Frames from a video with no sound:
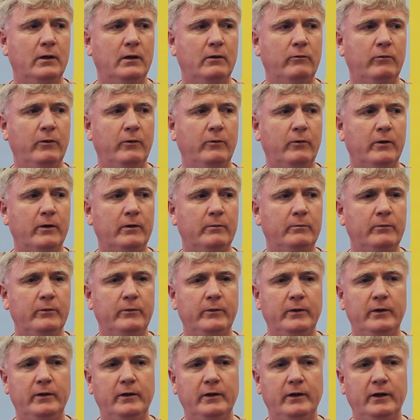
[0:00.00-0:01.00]
we want to
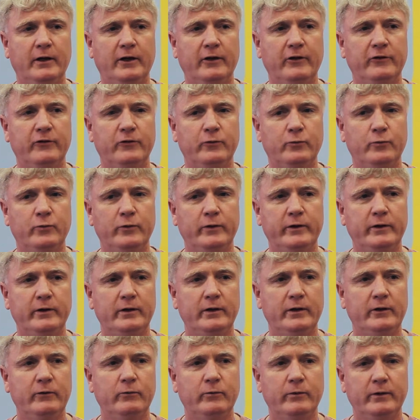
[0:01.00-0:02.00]
be as
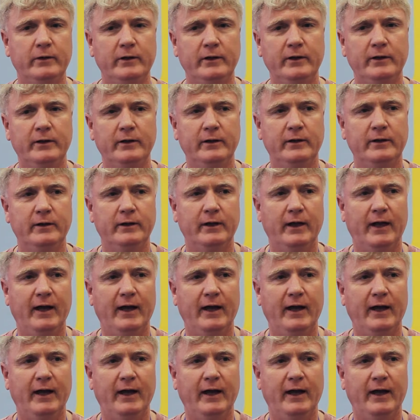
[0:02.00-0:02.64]
really